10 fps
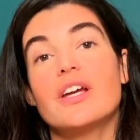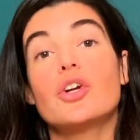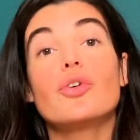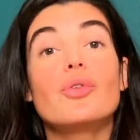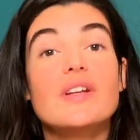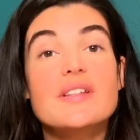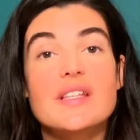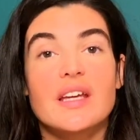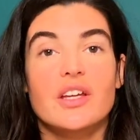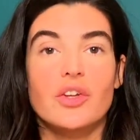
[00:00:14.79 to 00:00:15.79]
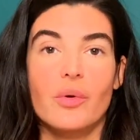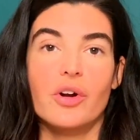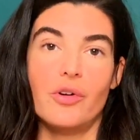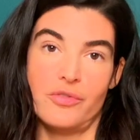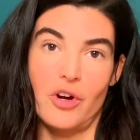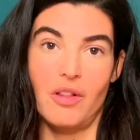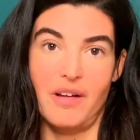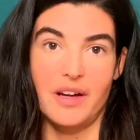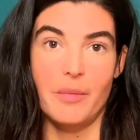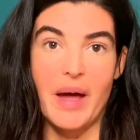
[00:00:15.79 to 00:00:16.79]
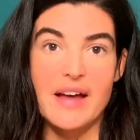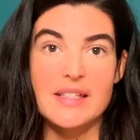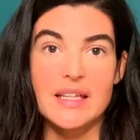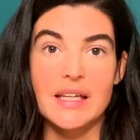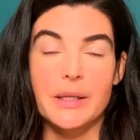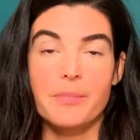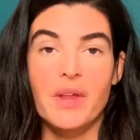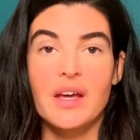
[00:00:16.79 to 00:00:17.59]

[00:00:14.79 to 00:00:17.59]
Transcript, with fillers: increasing your overall lung capacity.